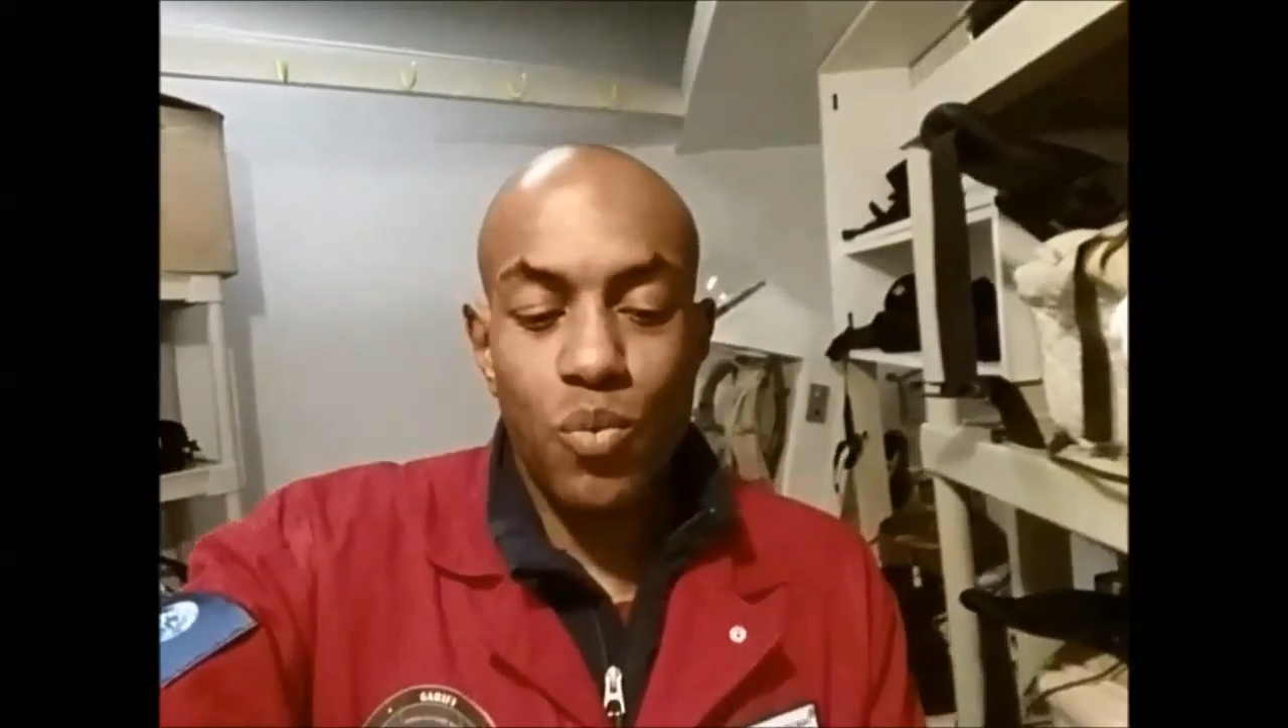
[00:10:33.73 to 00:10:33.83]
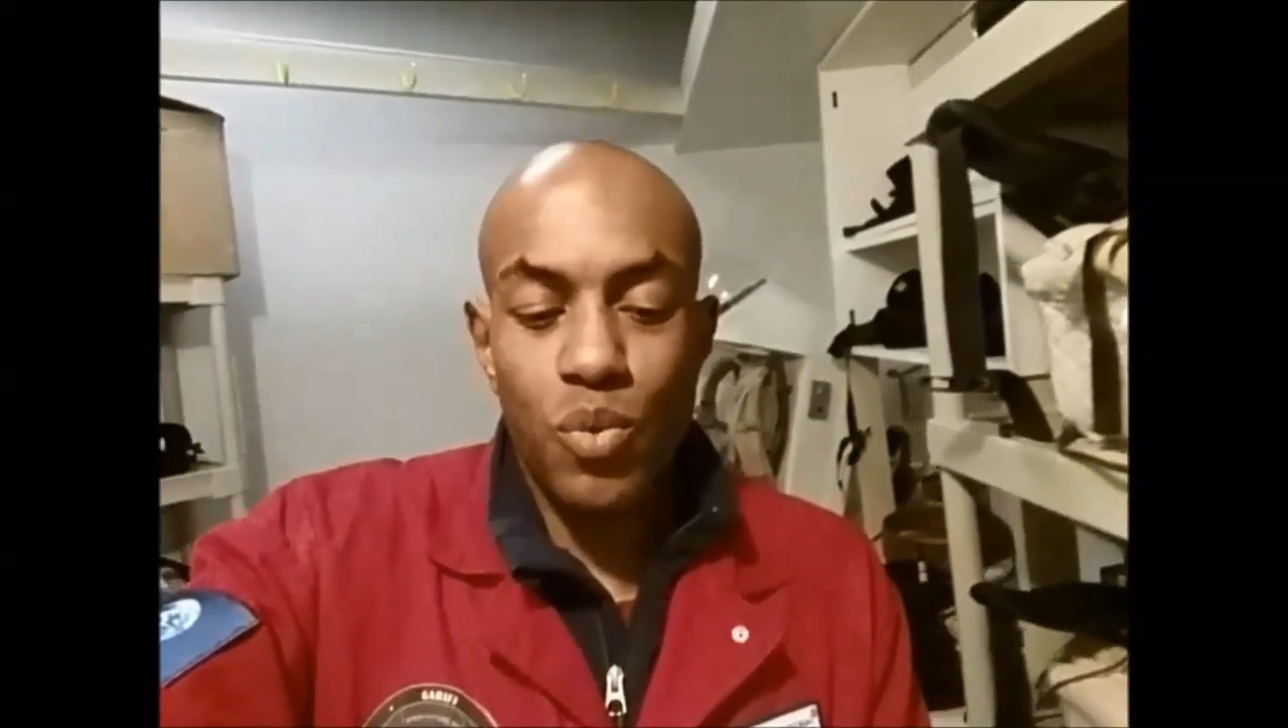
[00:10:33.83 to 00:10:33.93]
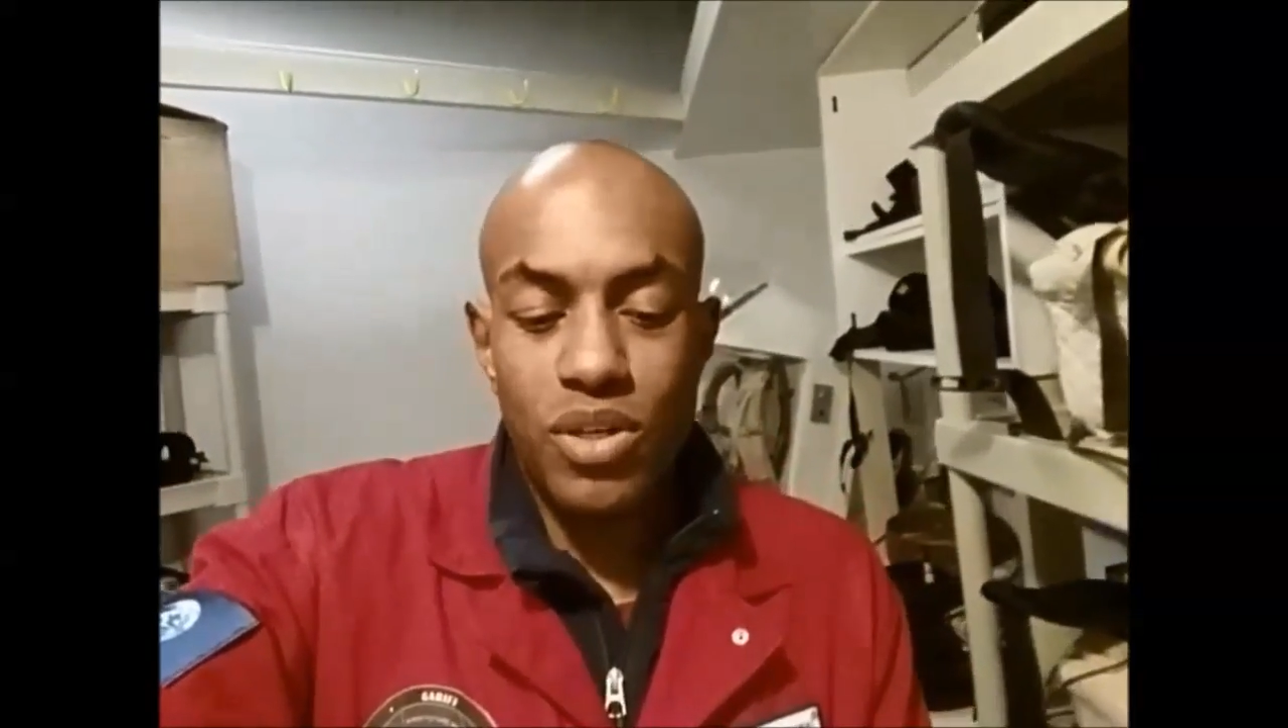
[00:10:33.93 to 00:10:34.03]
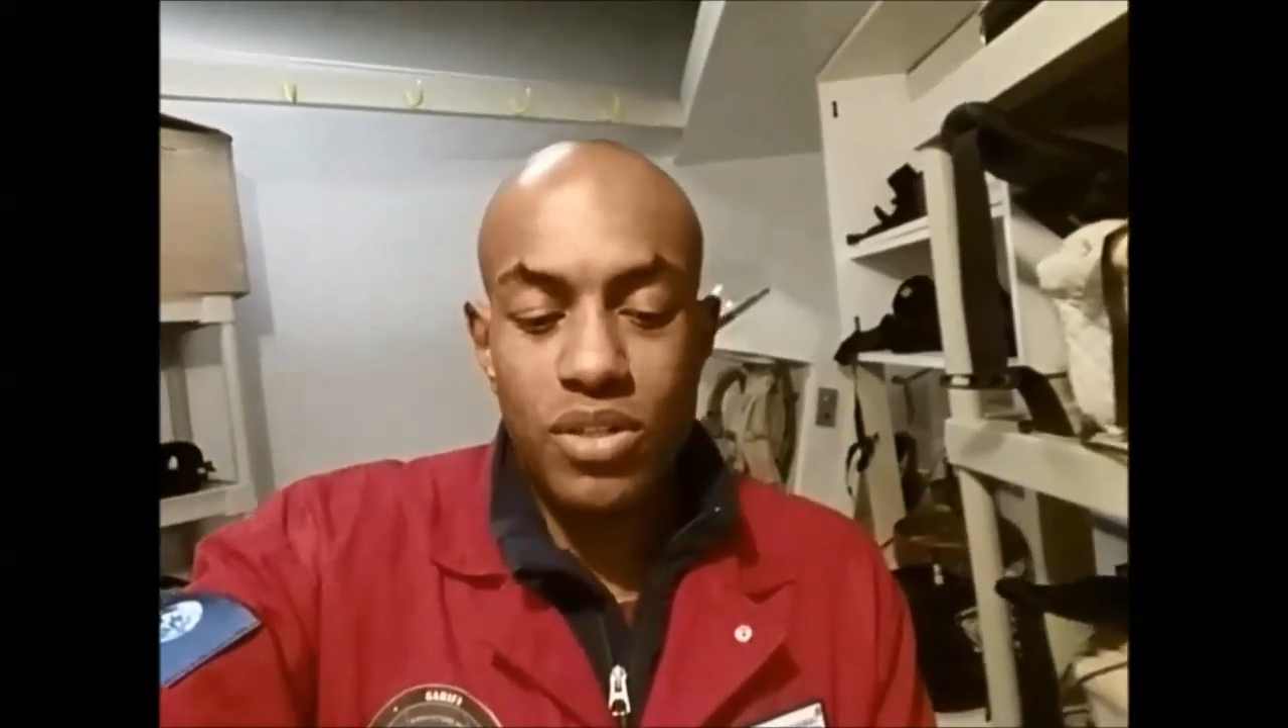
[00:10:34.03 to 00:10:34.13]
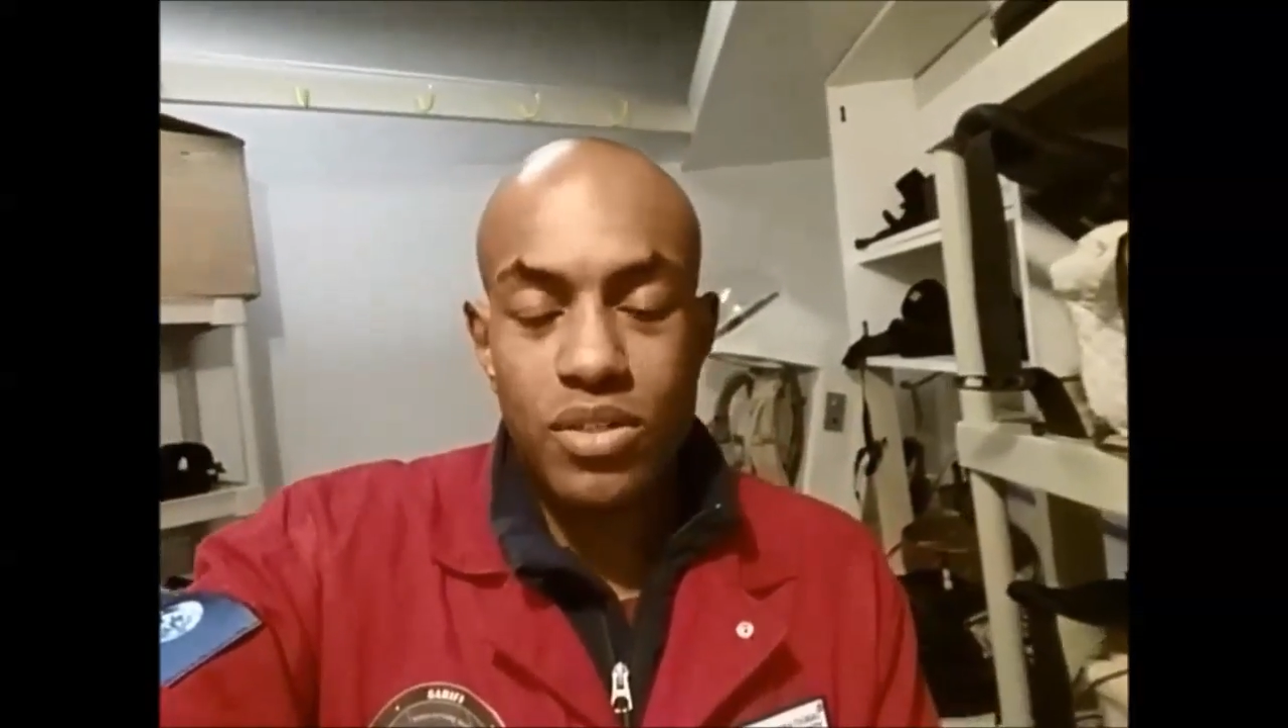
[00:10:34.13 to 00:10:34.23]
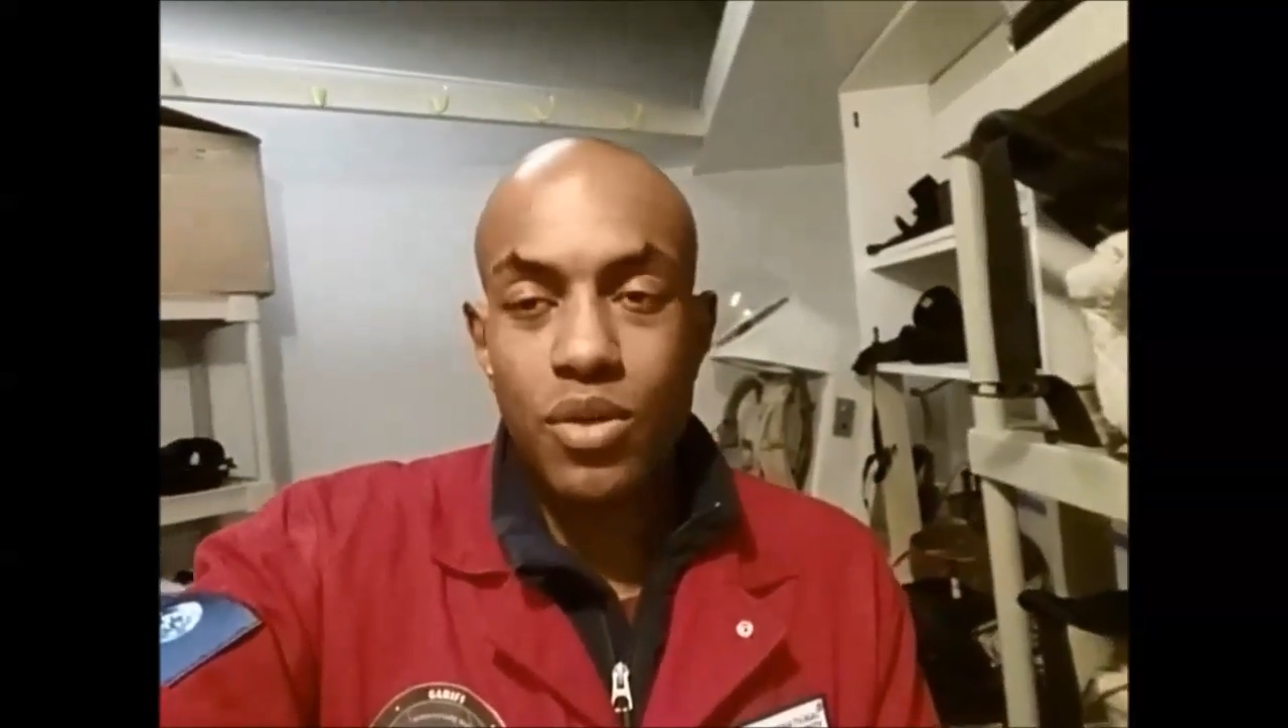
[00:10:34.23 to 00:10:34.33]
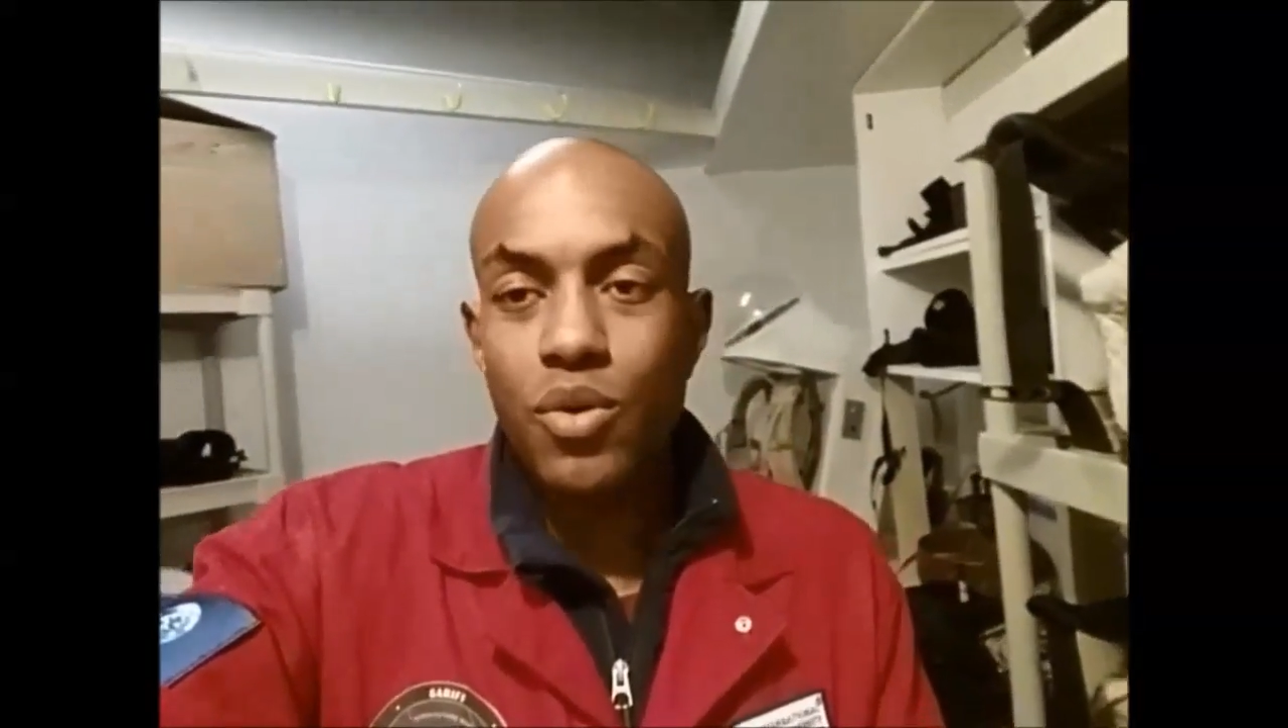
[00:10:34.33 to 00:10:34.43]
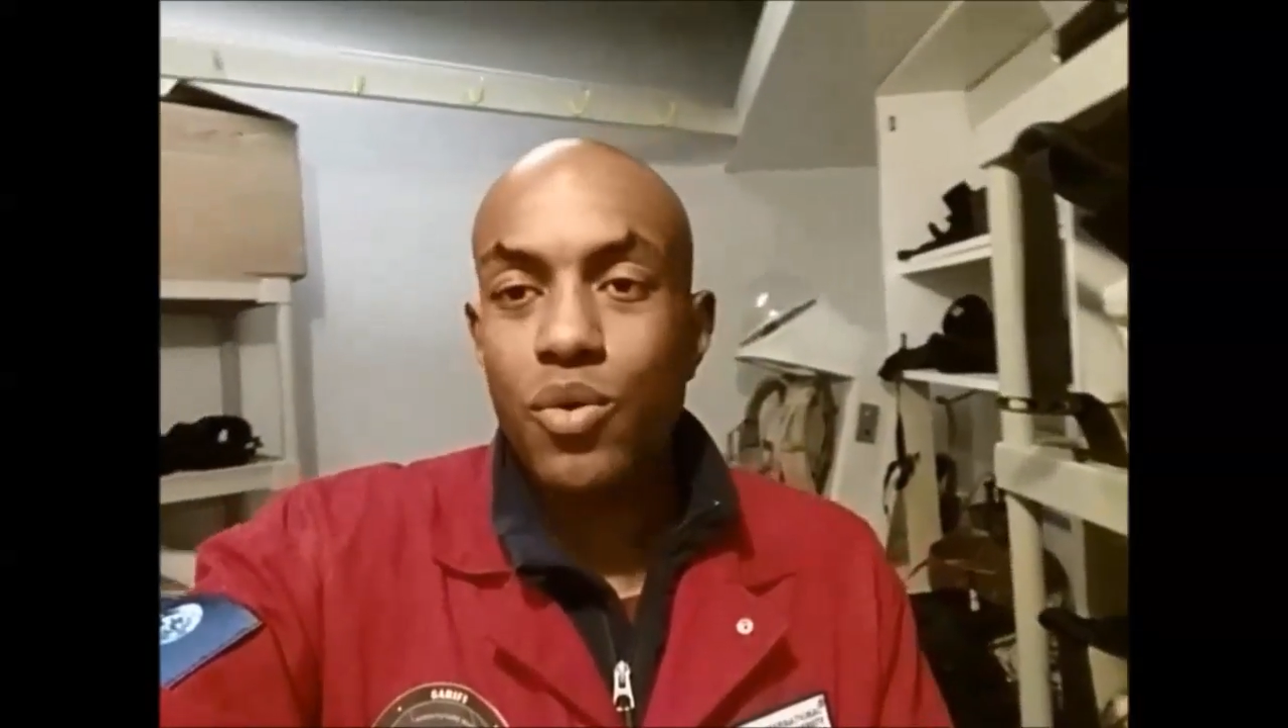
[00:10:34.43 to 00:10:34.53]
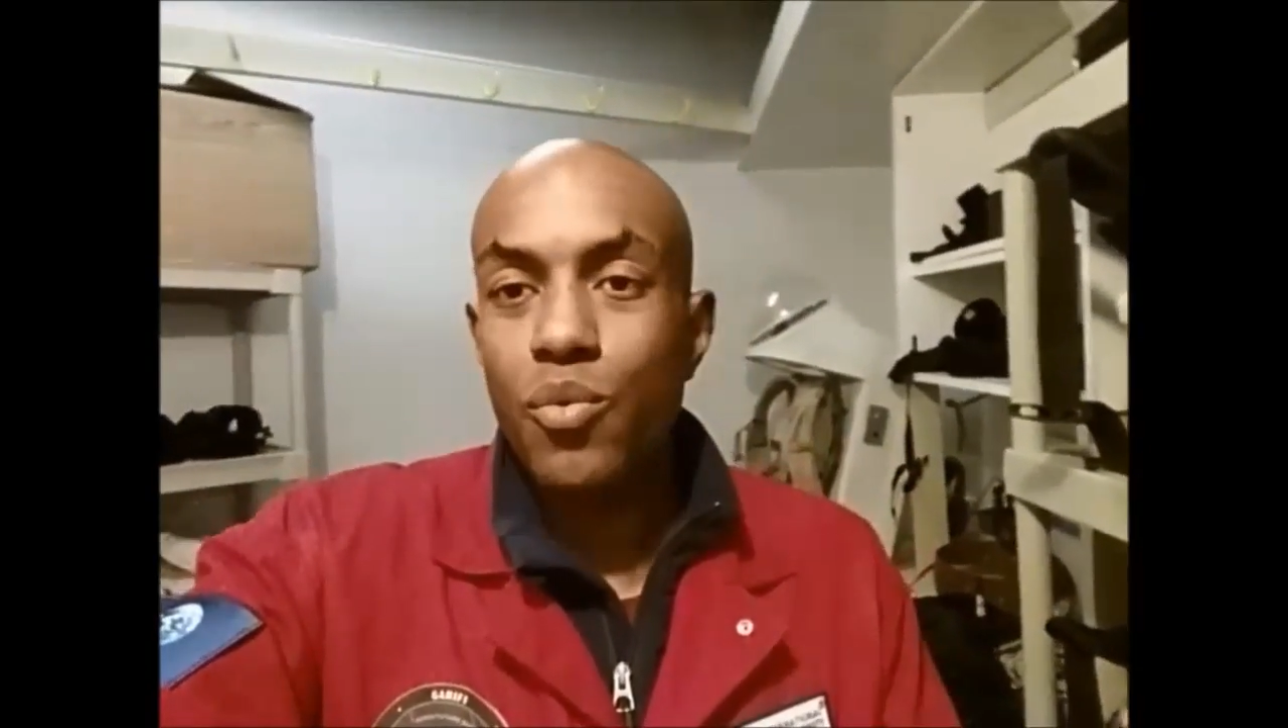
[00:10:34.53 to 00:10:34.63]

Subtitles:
will